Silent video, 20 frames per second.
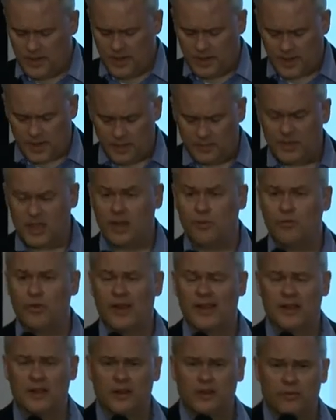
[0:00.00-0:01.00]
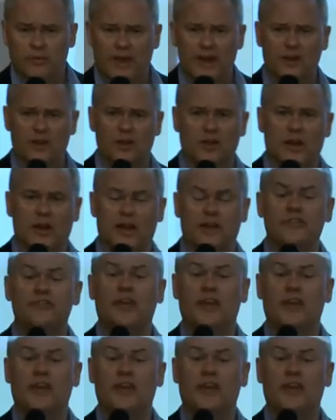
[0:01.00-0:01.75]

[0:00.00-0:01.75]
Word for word: uh, became radicalized,